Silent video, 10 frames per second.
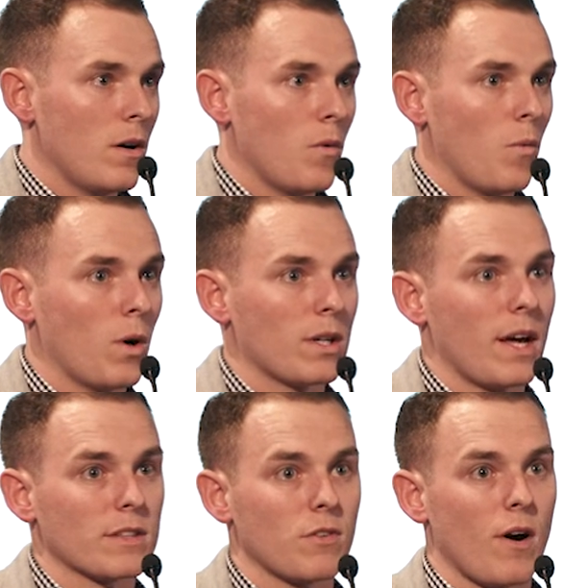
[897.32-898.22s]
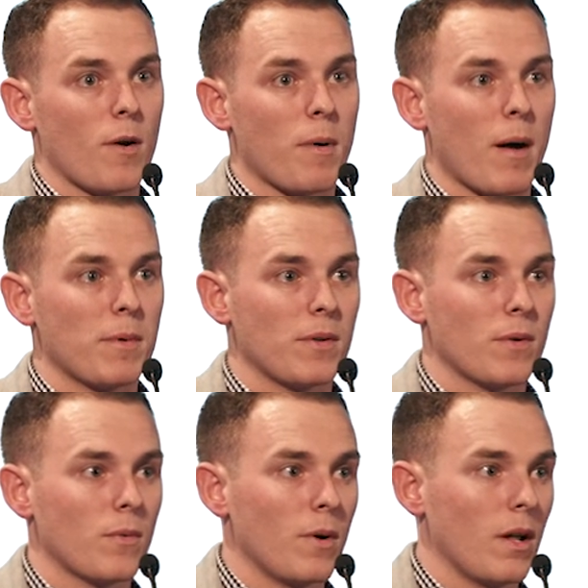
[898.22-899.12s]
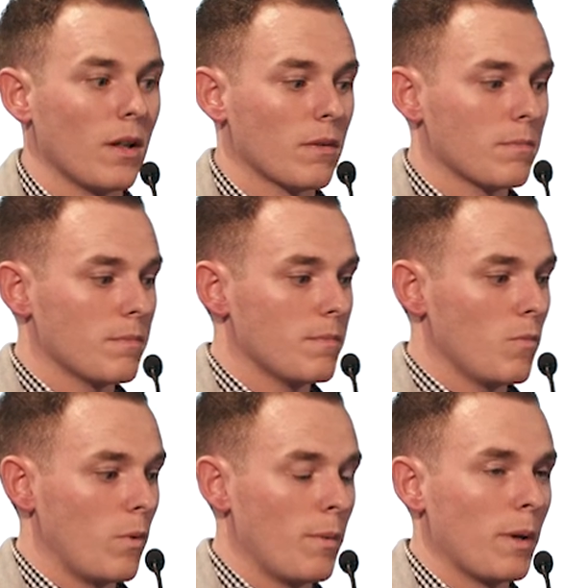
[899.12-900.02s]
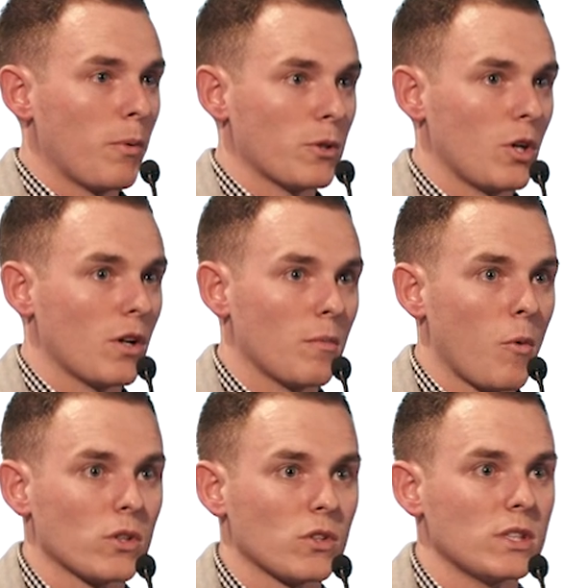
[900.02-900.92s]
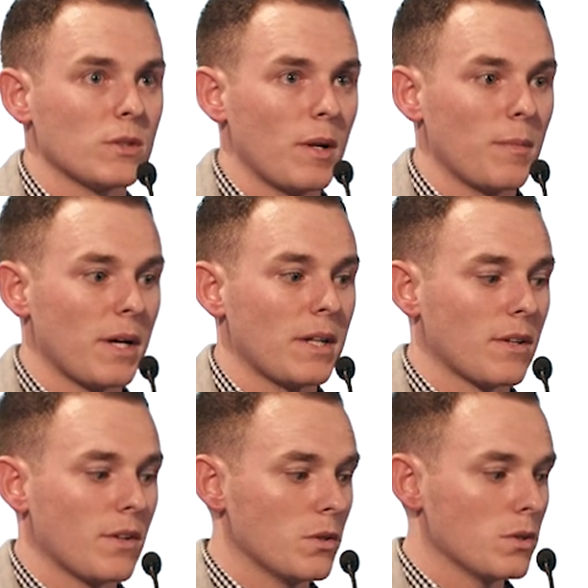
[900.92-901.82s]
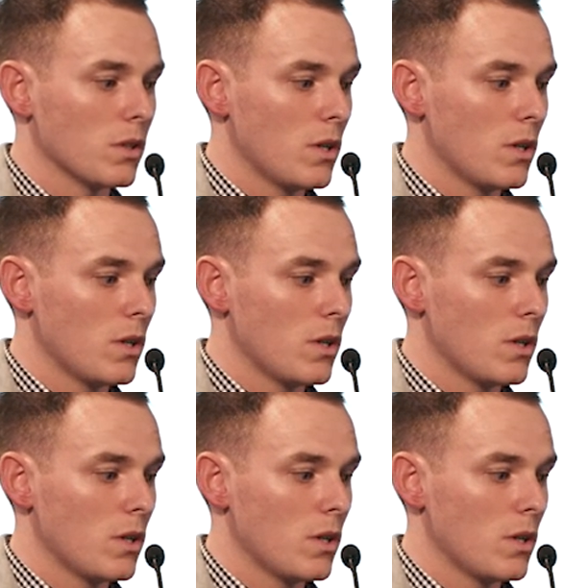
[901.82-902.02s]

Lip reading: What next for our department? Well, we will push on to more sites to eliminate tattoos.